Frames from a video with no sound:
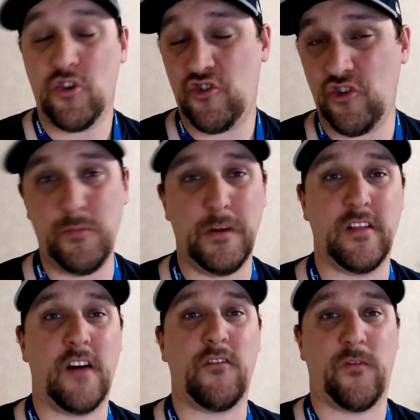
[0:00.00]
should be
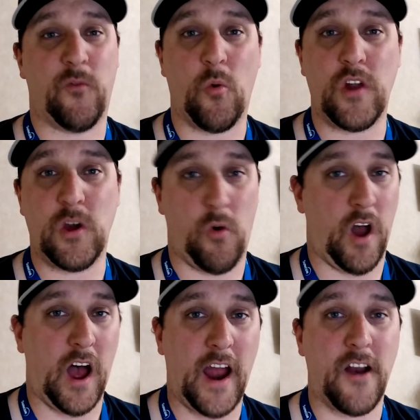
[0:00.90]
level 40 or
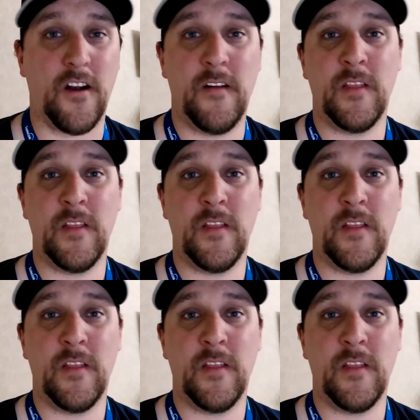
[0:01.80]
higher.